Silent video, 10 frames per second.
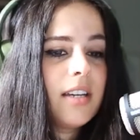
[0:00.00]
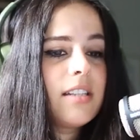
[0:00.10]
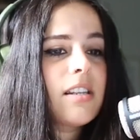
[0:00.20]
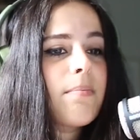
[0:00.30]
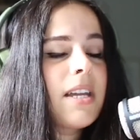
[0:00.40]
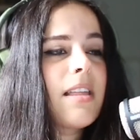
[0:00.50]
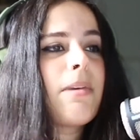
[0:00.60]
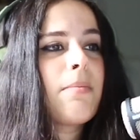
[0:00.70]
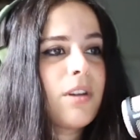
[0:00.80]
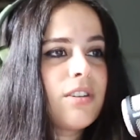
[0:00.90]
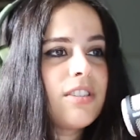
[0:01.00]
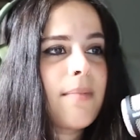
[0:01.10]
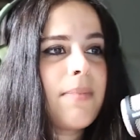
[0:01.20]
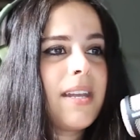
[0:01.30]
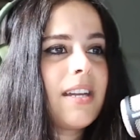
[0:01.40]
something that people are
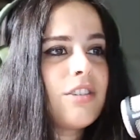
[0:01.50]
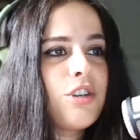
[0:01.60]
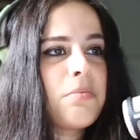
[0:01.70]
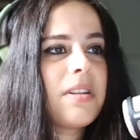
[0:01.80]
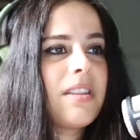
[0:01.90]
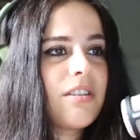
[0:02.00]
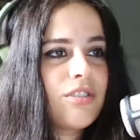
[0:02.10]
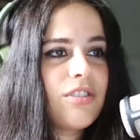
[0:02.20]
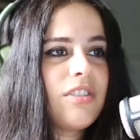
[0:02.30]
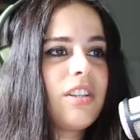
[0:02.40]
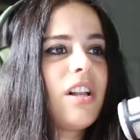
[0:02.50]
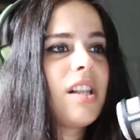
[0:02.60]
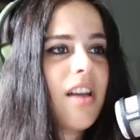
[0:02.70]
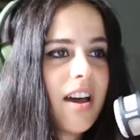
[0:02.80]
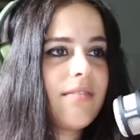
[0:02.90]
stepping into, but there's still
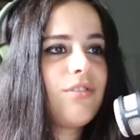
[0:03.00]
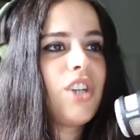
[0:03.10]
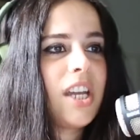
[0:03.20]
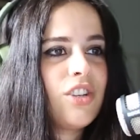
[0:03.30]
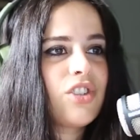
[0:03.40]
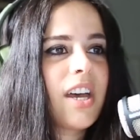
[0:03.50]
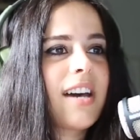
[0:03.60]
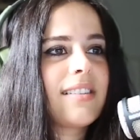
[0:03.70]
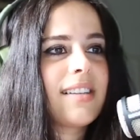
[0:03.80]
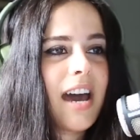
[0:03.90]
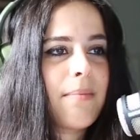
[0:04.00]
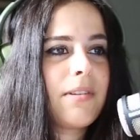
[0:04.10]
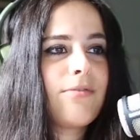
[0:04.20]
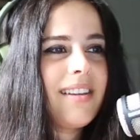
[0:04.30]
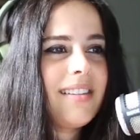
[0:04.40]
a lot of change that has to happen.